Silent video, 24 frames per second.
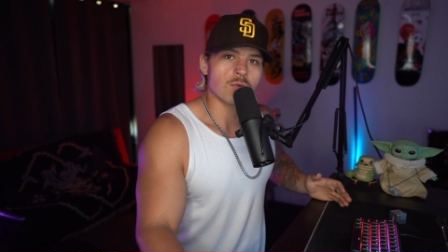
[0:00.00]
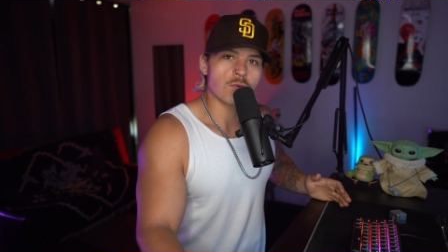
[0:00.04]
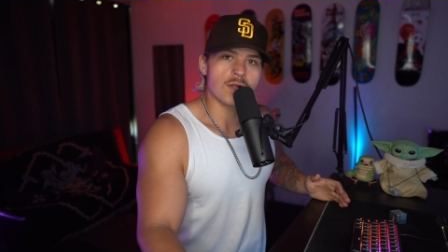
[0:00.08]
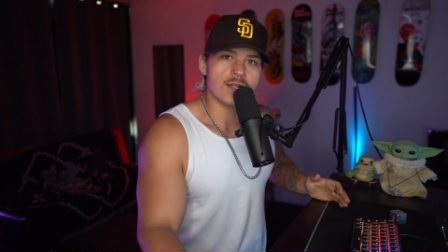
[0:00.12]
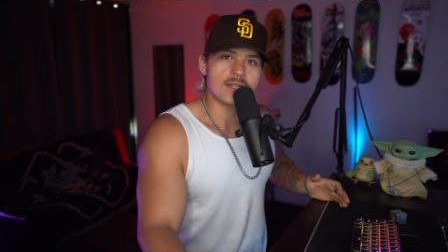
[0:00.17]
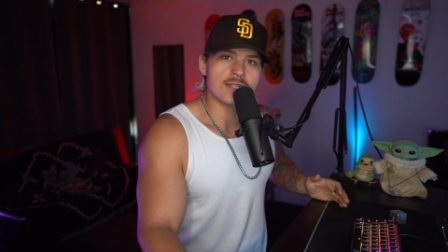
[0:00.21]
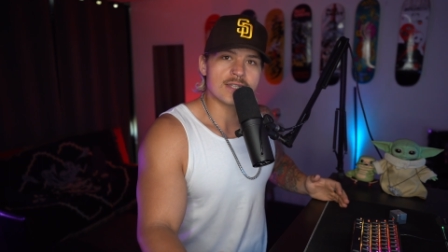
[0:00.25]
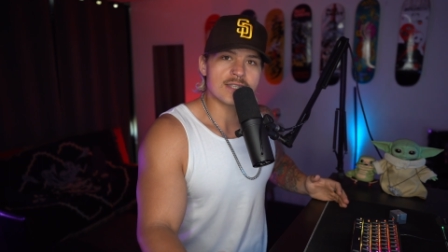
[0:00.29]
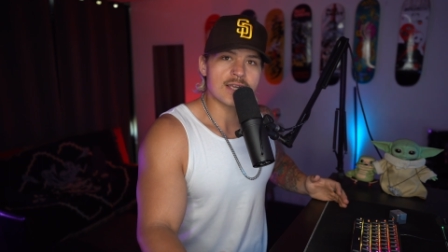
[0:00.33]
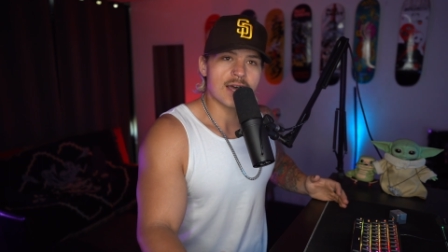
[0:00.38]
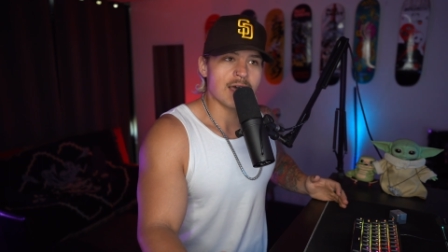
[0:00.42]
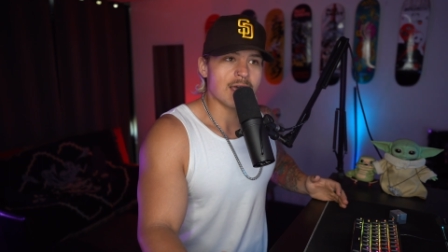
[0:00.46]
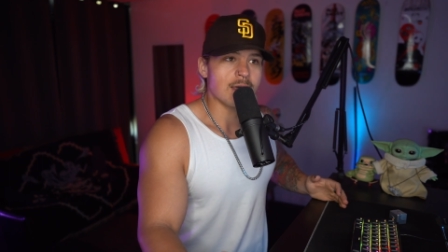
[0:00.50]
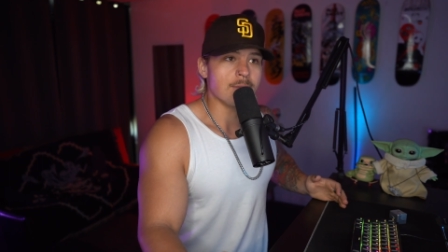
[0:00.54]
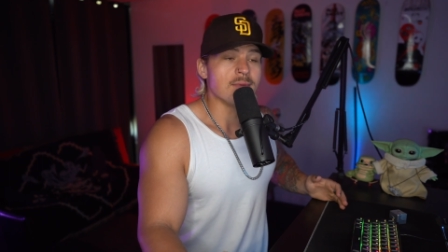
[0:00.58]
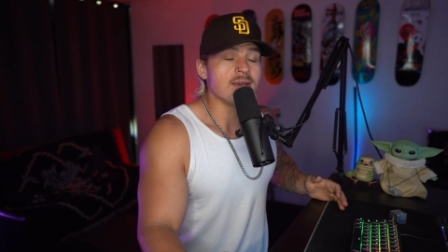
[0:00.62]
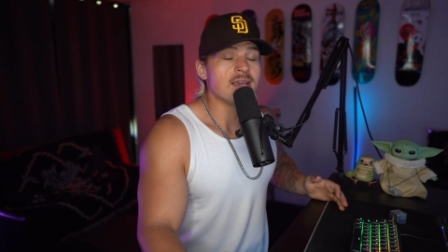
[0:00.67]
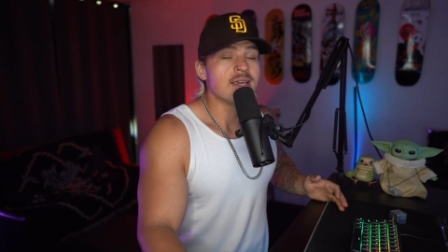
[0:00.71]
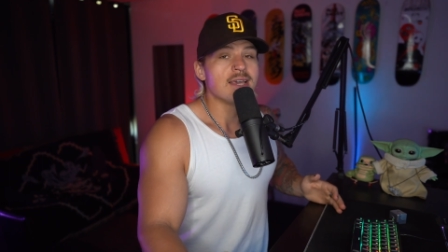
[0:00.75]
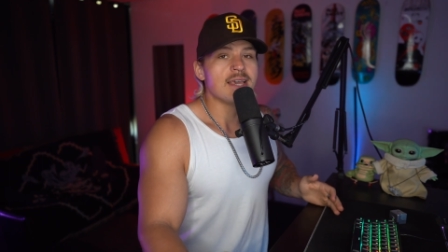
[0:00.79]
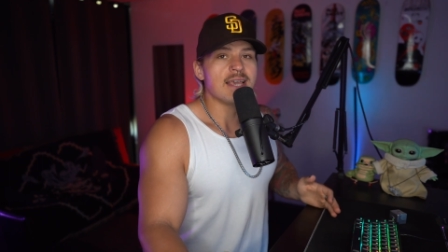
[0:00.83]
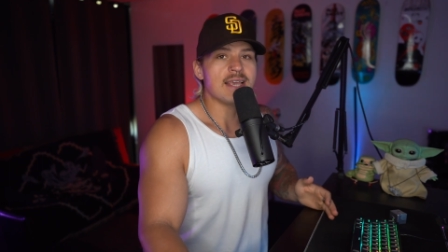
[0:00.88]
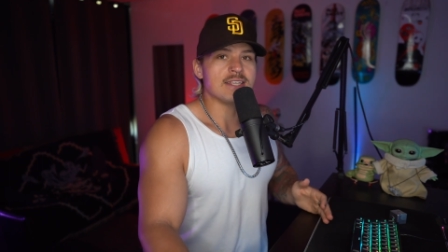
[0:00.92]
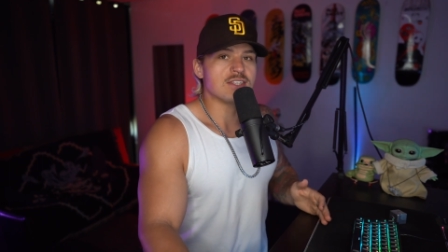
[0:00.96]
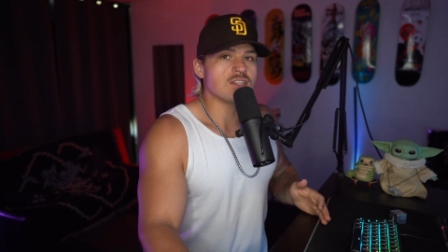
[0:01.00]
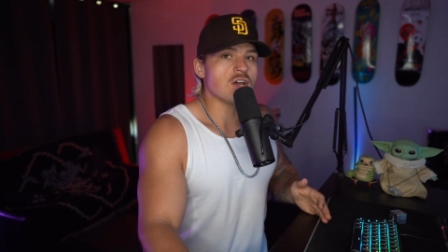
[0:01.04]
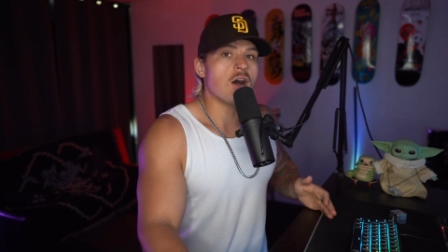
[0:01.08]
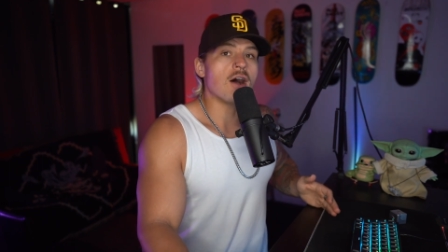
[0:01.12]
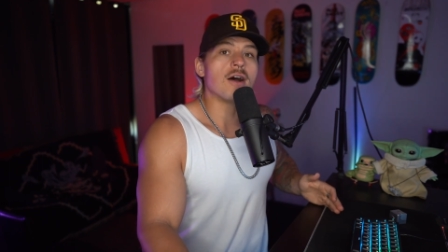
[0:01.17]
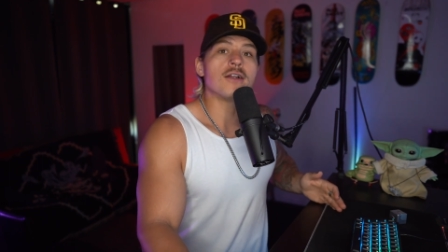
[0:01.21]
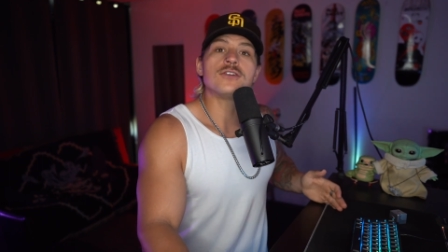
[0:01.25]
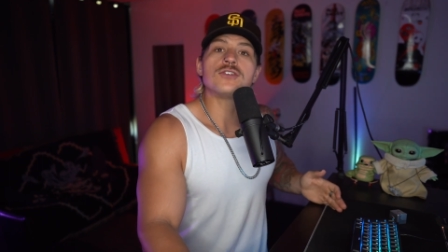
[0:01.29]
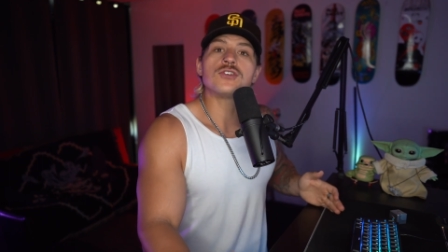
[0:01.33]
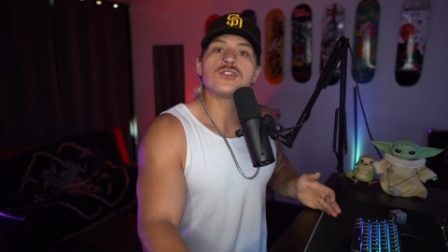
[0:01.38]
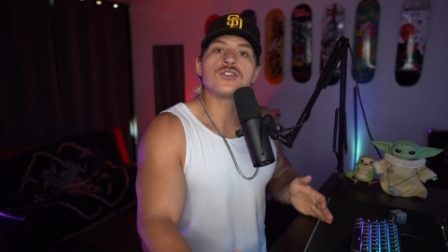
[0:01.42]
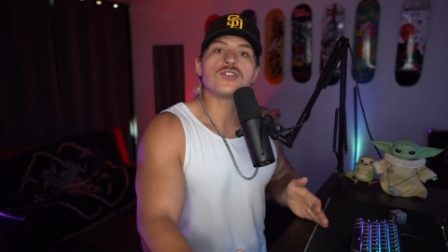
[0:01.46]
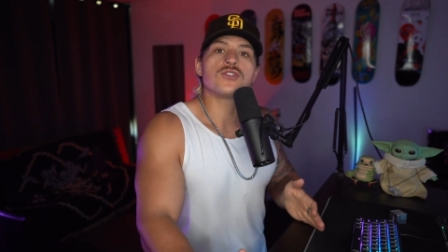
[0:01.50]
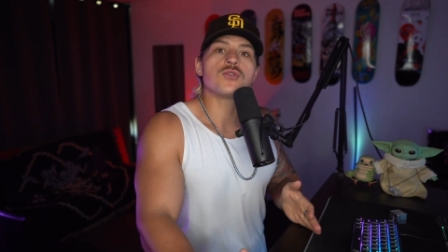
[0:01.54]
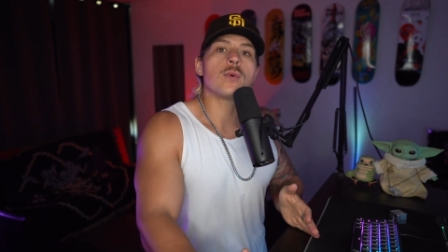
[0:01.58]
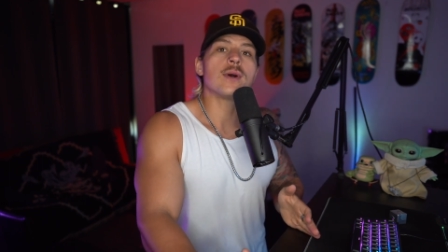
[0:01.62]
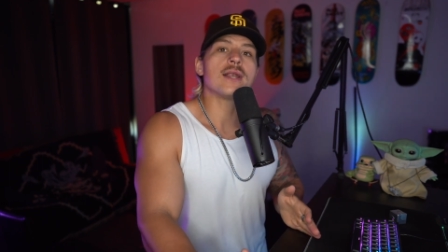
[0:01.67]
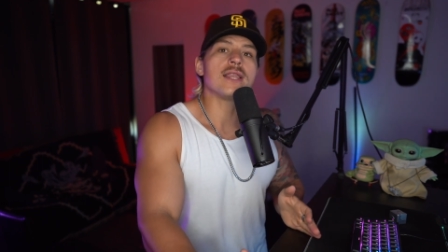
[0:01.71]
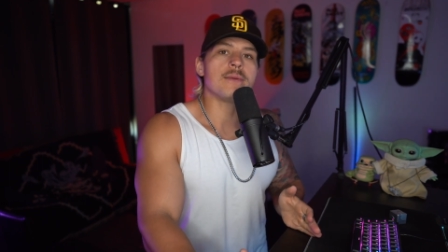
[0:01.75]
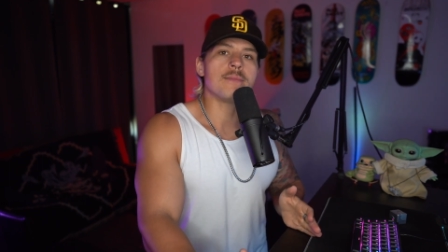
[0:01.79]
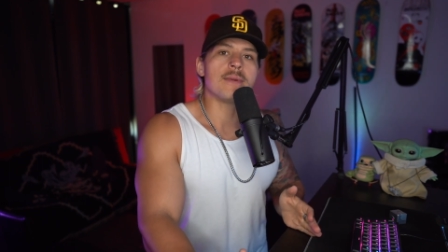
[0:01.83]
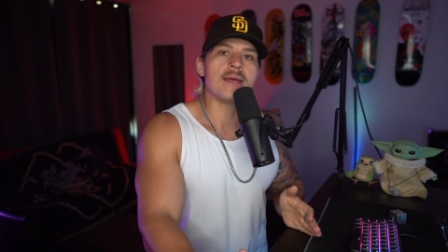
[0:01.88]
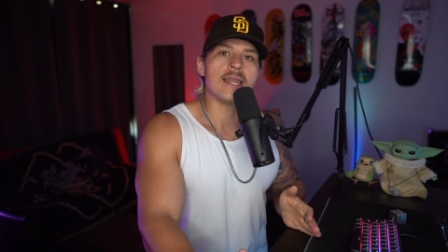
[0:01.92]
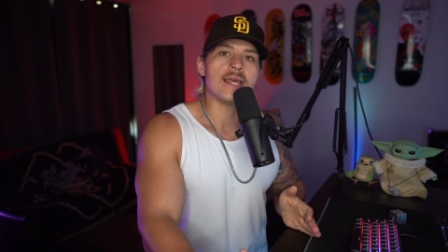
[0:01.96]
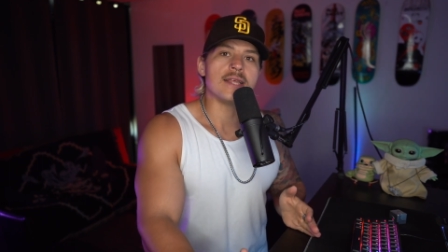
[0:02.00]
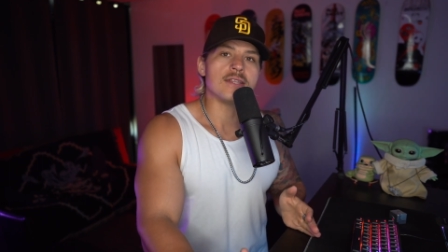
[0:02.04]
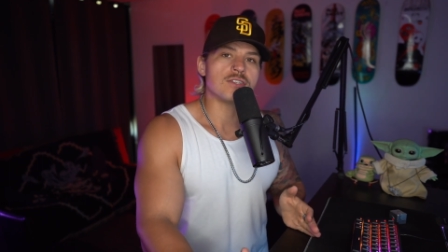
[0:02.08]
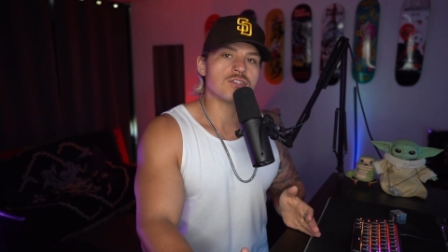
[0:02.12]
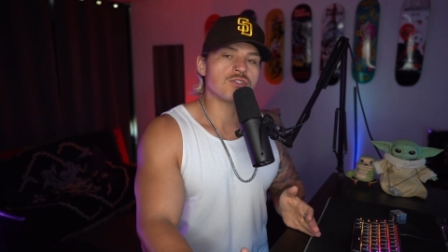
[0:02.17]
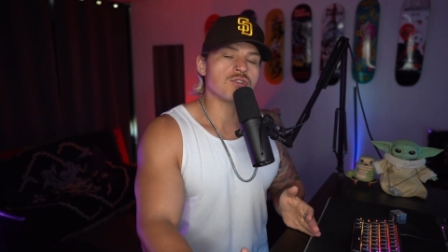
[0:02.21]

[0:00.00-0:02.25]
runtime is under 20 minutes.